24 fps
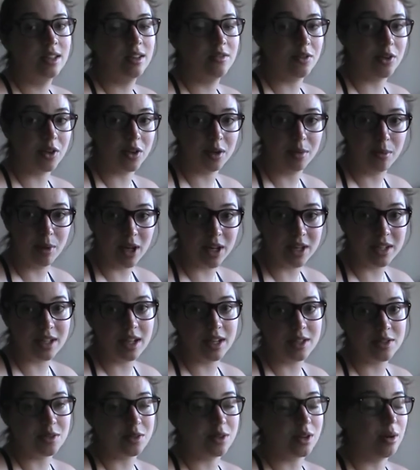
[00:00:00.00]
if you're going to
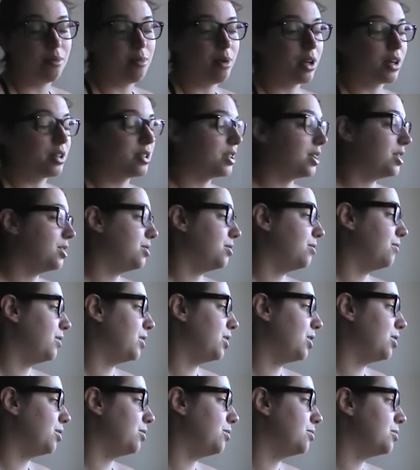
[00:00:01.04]
monetize or not monetize your
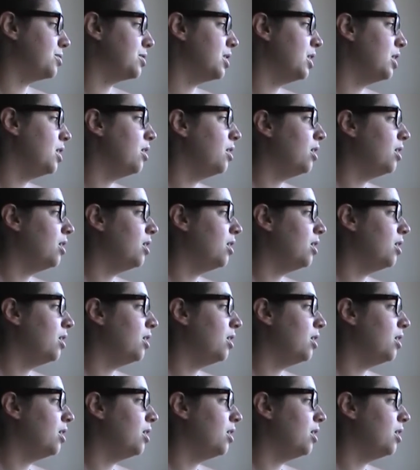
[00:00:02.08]
videos,